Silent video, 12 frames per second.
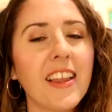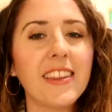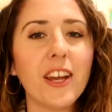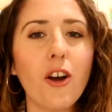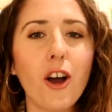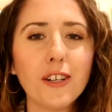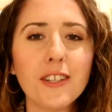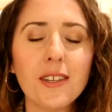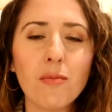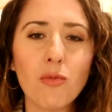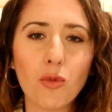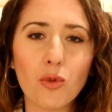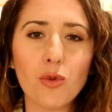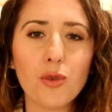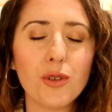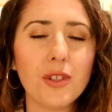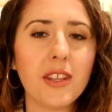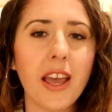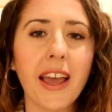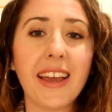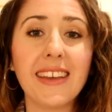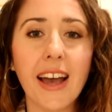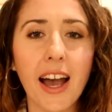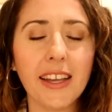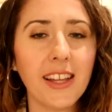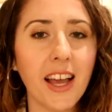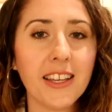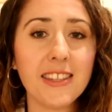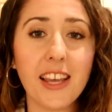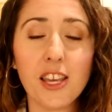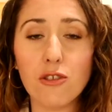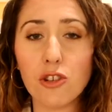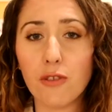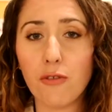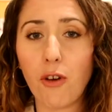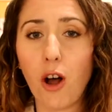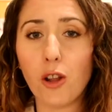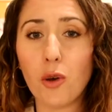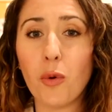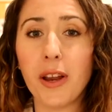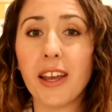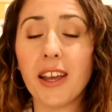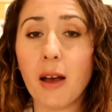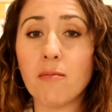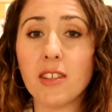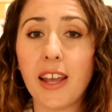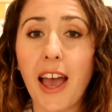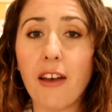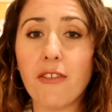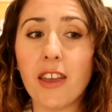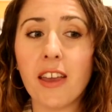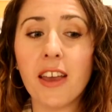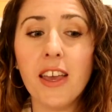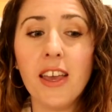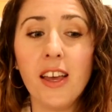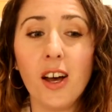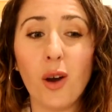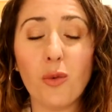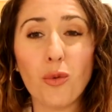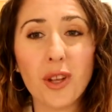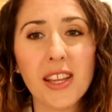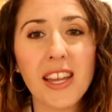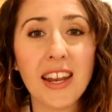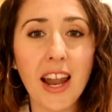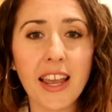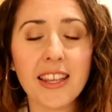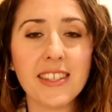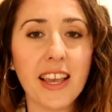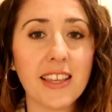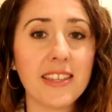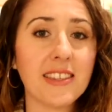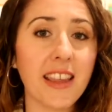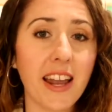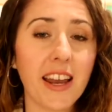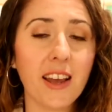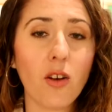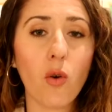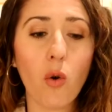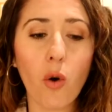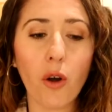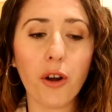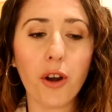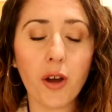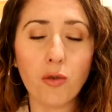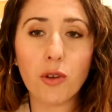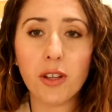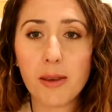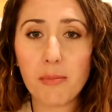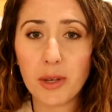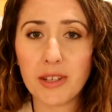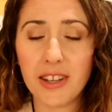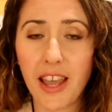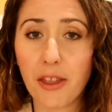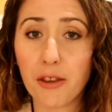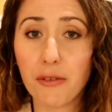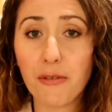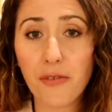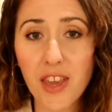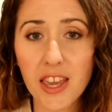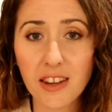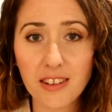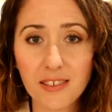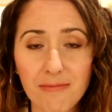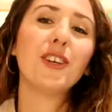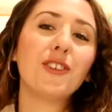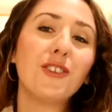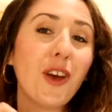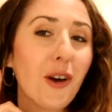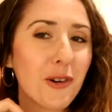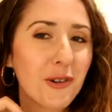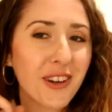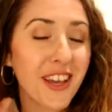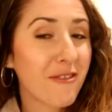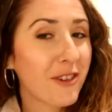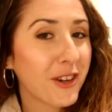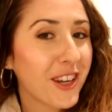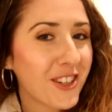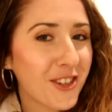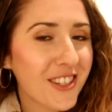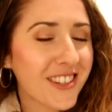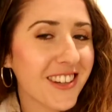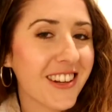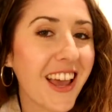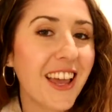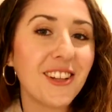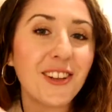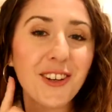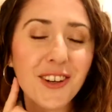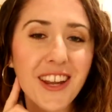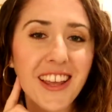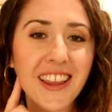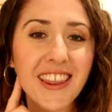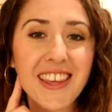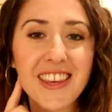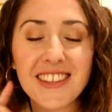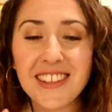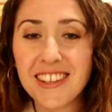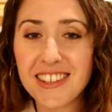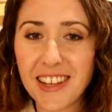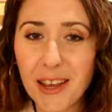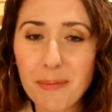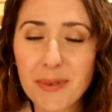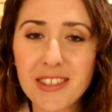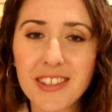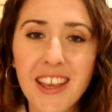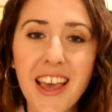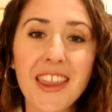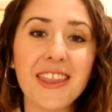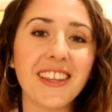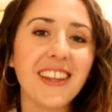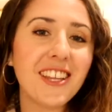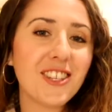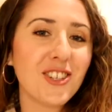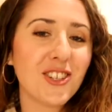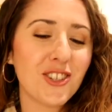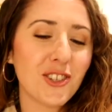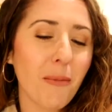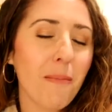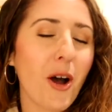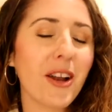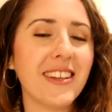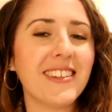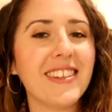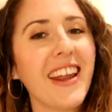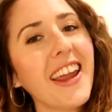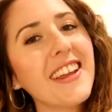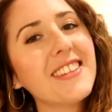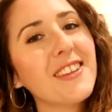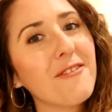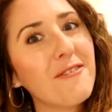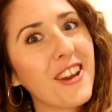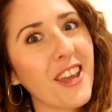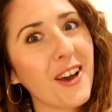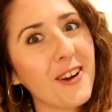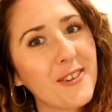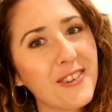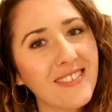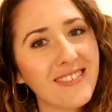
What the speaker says: there are some rules and guidelines that you should follow when it comes to having a really nice aesthetic or a really put together feed. So if you're interested in learning these tips, then let's just jump on in today's video.